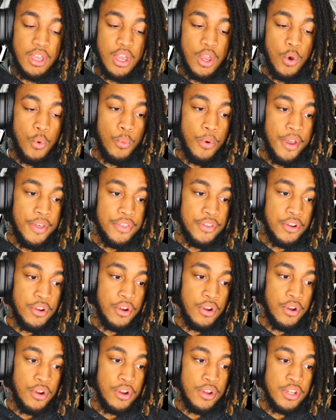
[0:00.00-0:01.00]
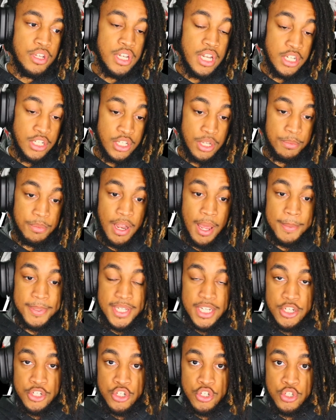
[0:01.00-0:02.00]
Whether there's sometimes
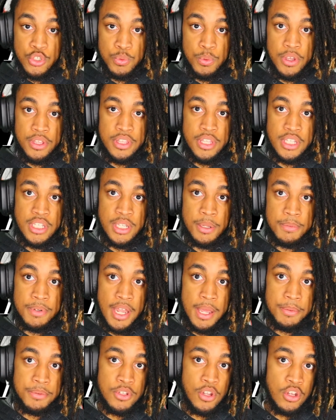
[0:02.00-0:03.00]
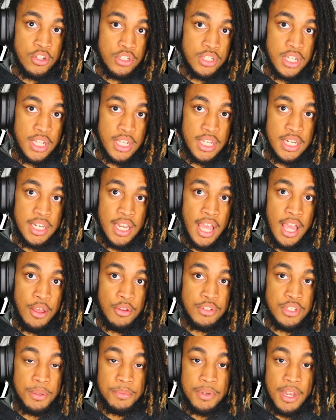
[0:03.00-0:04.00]
issues with it, sometimes songs are taken down,
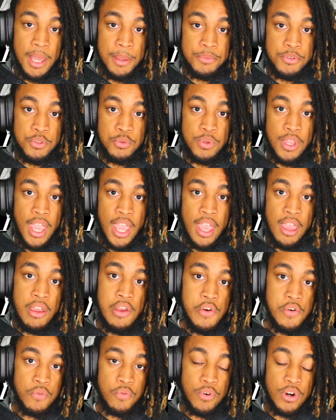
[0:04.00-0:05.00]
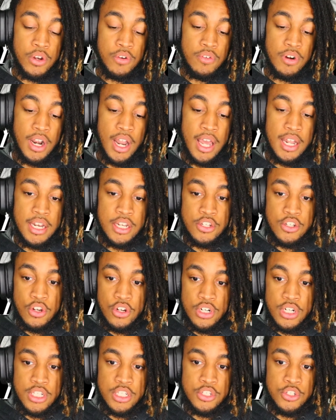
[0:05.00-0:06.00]
sometimes you can't really rely that song
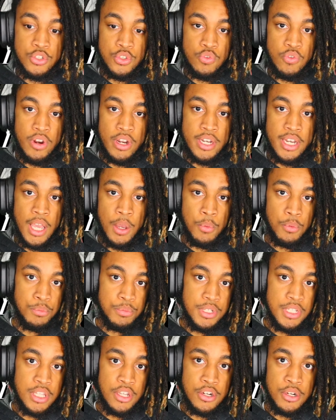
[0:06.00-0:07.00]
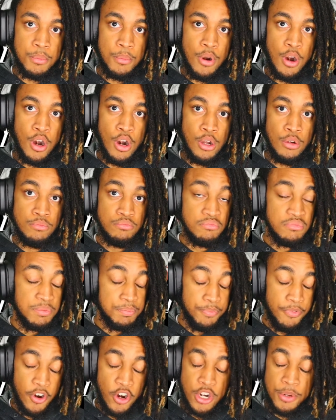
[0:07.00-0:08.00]
you're listening to right now will be there tomorrow.
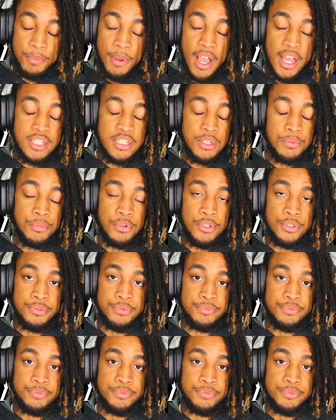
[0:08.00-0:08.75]
Very possible.